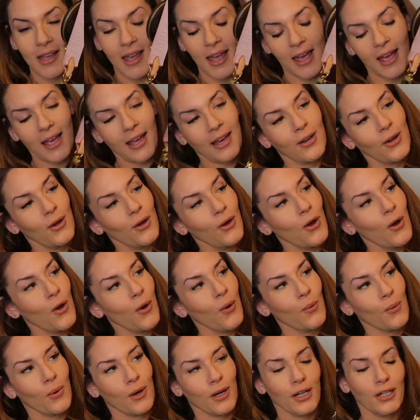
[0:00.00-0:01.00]
and
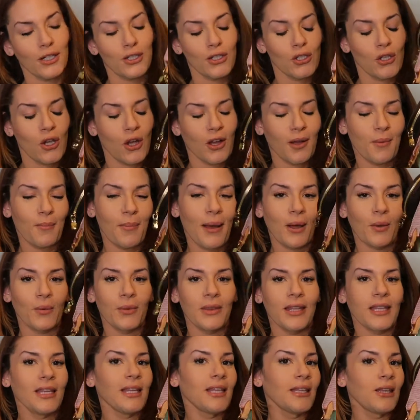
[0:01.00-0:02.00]
we're going to talk
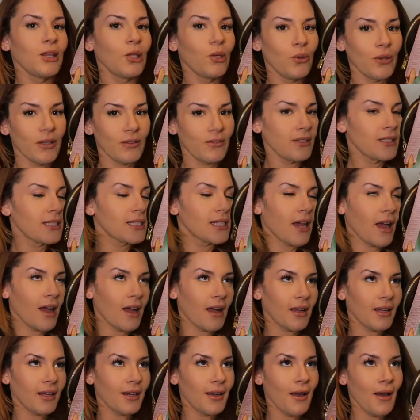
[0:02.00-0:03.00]
about the Louis
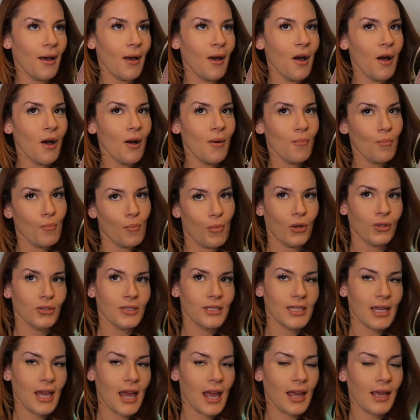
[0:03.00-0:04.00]
Vuitton
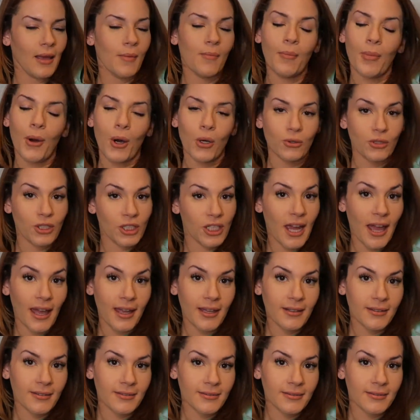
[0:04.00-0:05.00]
multi
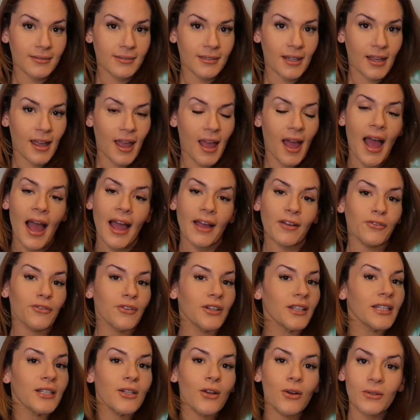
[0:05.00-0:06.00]
Pochette. I
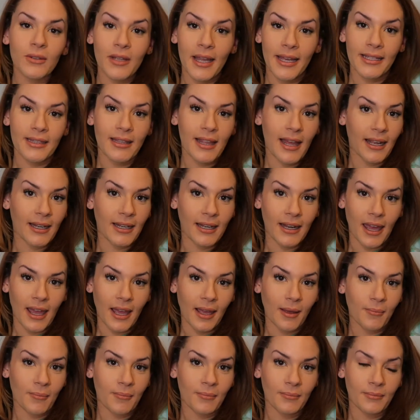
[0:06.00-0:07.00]
really don't like that
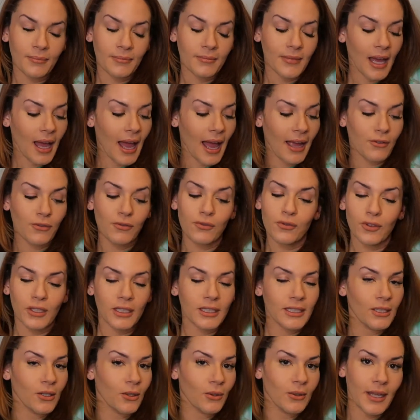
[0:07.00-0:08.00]
name. I
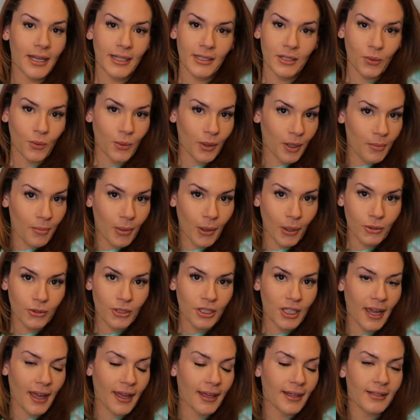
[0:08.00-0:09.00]
really don't like the word
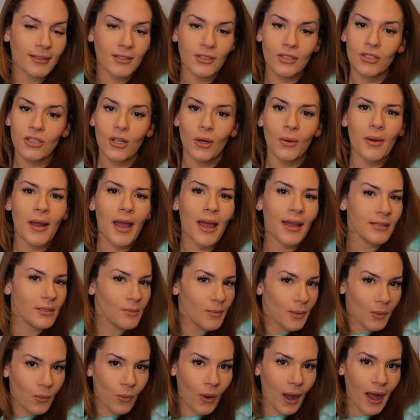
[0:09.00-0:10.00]
Pochette. Don't ask
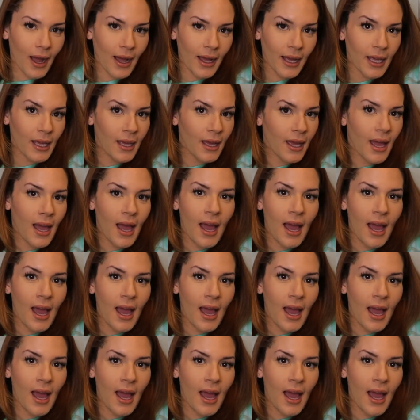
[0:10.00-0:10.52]
me why.